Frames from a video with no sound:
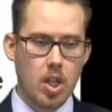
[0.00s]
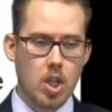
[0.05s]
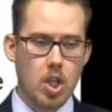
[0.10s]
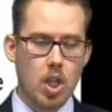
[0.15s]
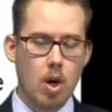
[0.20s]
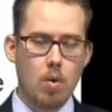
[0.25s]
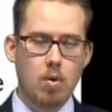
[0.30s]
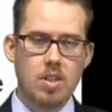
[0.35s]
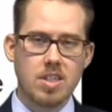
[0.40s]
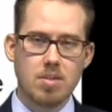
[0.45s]
the
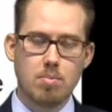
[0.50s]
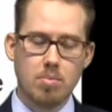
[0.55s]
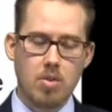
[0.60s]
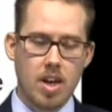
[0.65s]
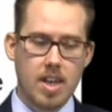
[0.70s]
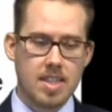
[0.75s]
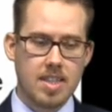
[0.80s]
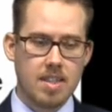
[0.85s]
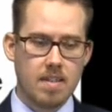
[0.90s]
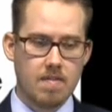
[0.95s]
lowest
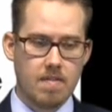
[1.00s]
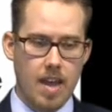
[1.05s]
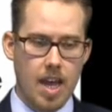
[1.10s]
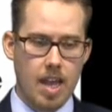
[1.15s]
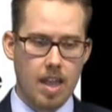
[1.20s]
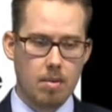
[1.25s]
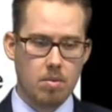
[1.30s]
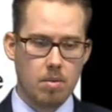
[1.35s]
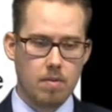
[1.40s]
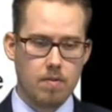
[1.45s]
price
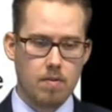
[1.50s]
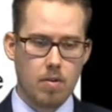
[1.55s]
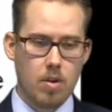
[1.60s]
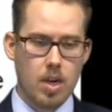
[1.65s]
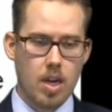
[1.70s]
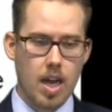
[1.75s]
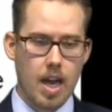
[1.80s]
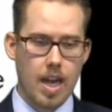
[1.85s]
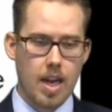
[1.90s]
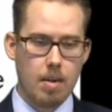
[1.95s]
available for
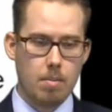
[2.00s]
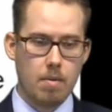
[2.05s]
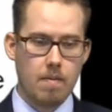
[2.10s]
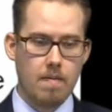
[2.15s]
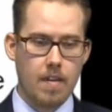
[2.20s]
an item